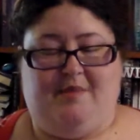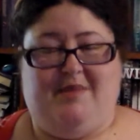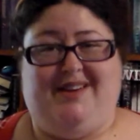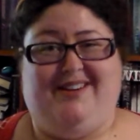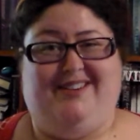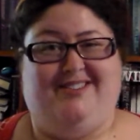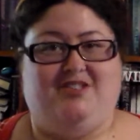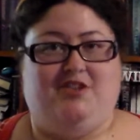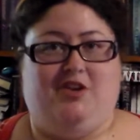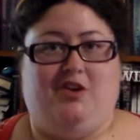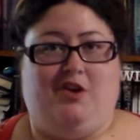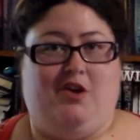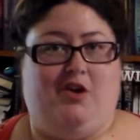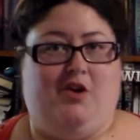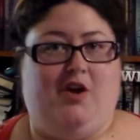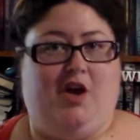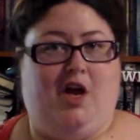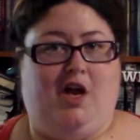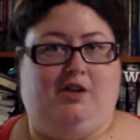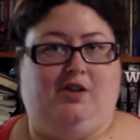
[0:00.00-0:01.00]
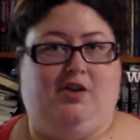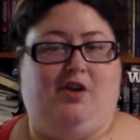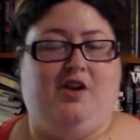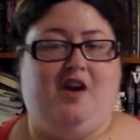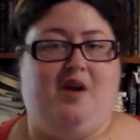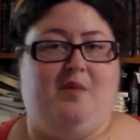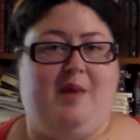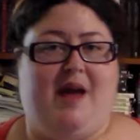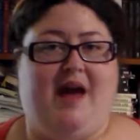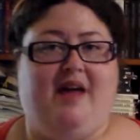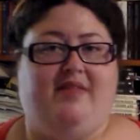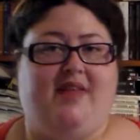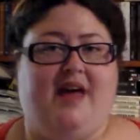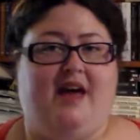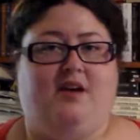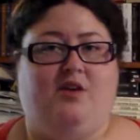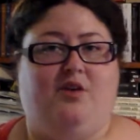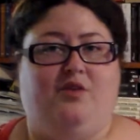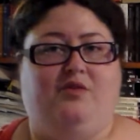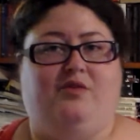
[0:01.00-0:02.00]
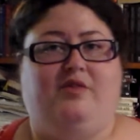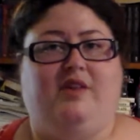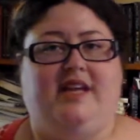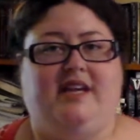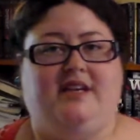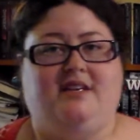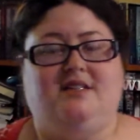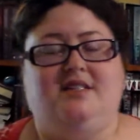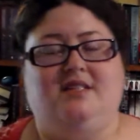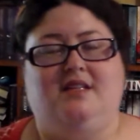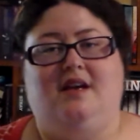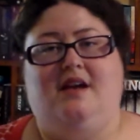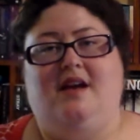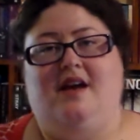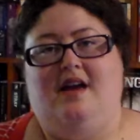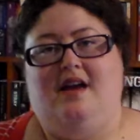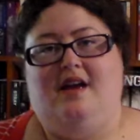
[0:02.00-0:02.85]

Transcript: I mean, I don't know a lot about that conflict,